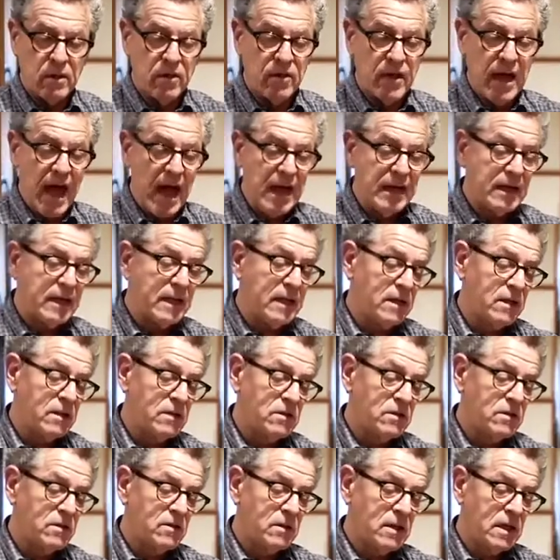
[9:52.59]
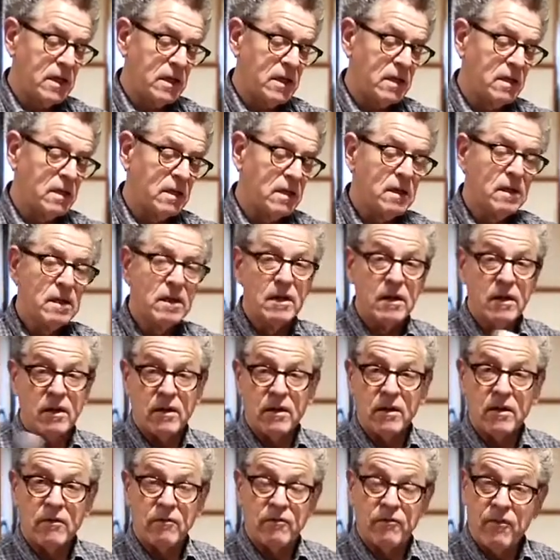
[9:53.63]
that is the
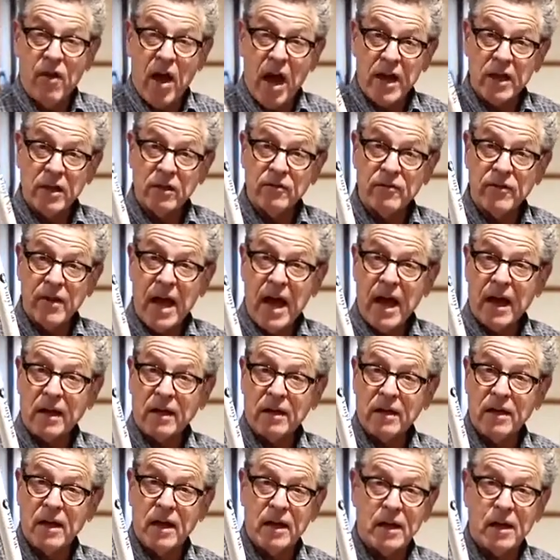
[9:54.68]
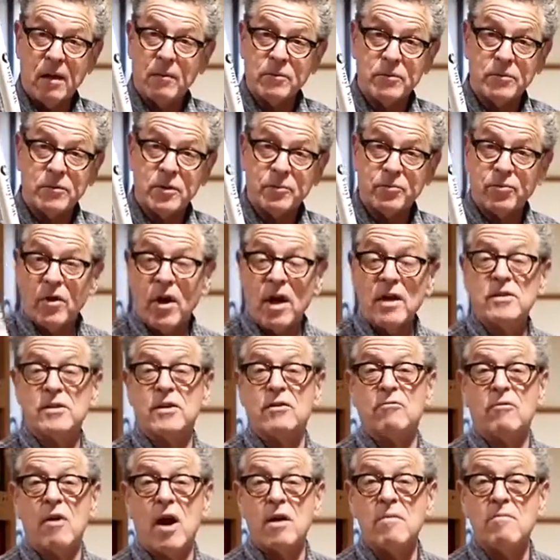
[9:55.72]
Vinyl Vac, and I'm surprised
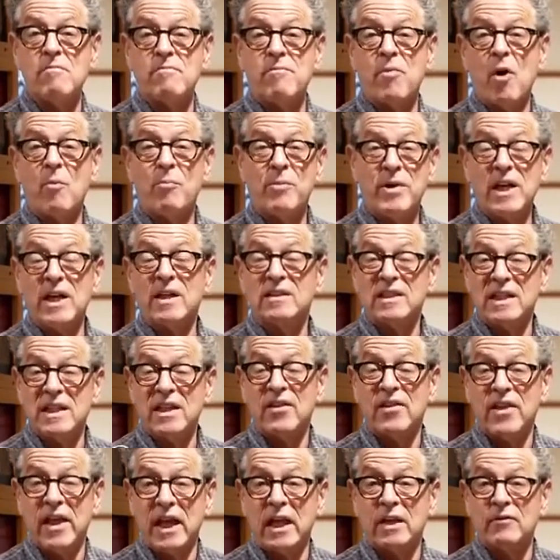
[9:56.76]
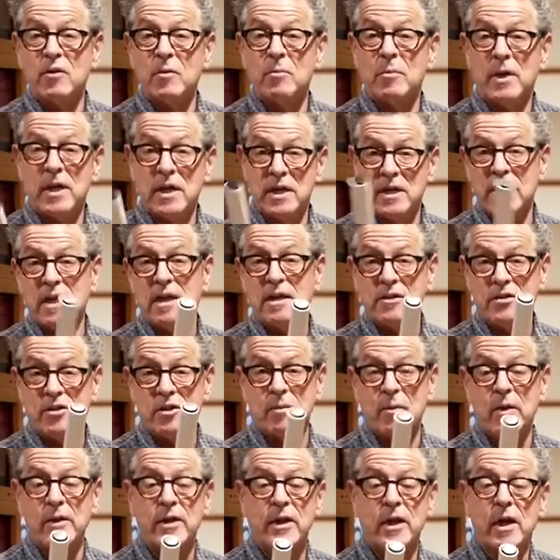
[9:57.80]
that Ron Popeil didn't think of it, but he didn't.
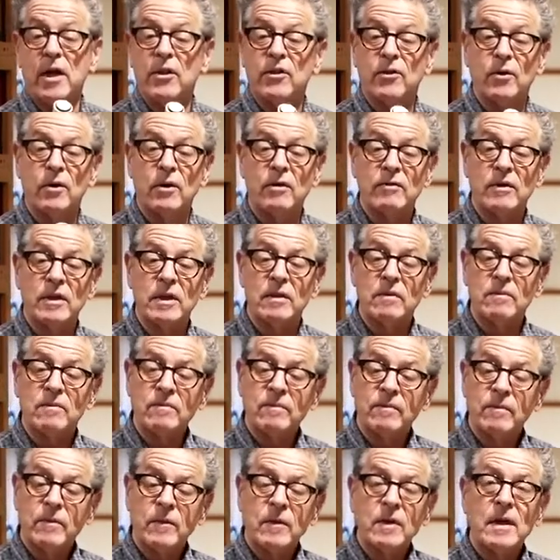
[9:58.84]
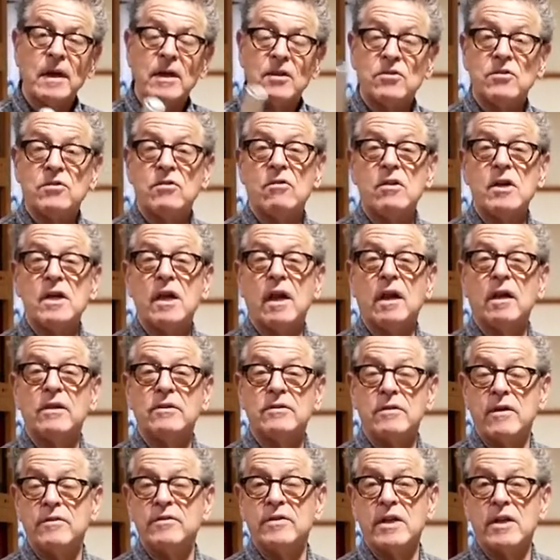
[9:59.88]
Some other guy thought of it. It's
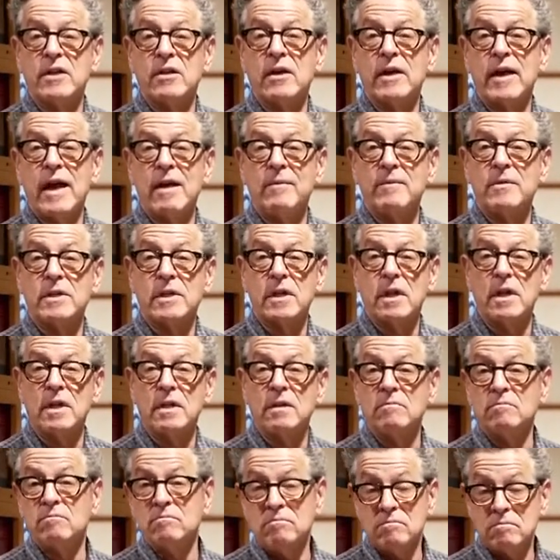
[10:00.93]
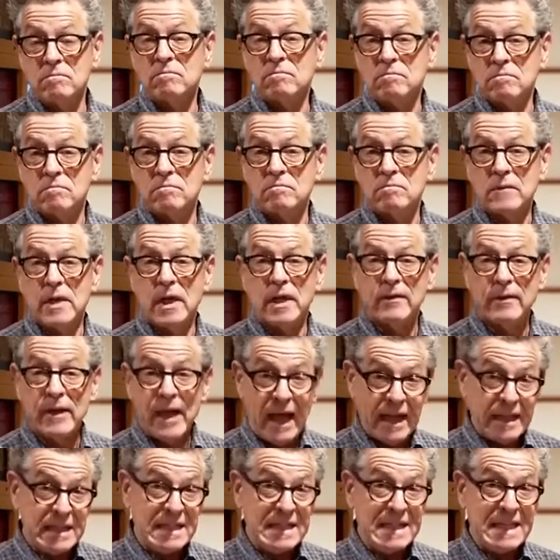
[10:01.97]
$30. I've seen it on Amazon, and
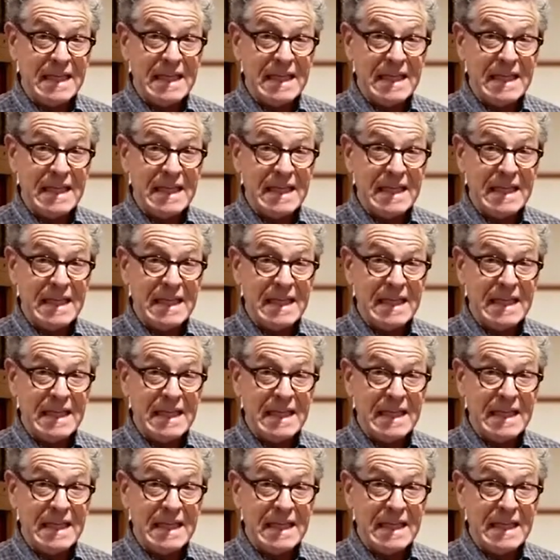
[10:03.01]
that's